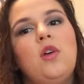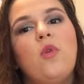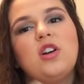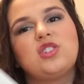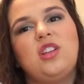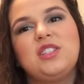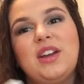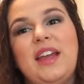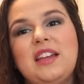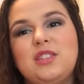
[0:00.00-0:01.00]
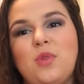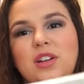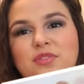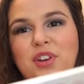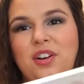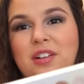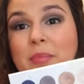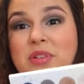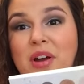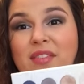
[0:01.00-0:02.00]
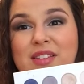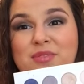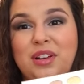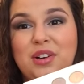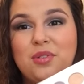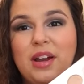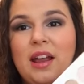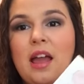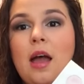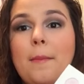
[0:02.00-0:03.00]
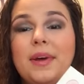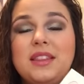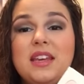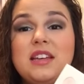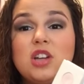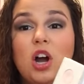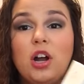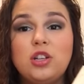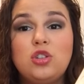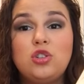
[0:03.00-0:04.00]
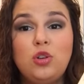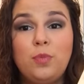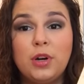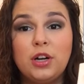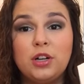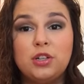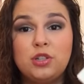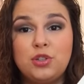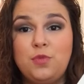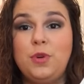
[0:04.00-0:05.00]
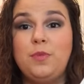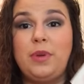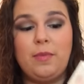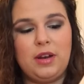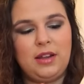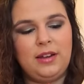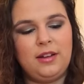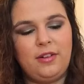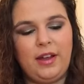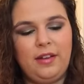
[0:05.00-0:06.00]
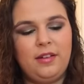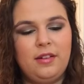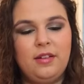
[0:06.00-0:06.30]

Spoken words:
washcloth, so I can't swatch for y'all. I'm sorry if that's really annoying. But these are super, super pigment. Like, okay.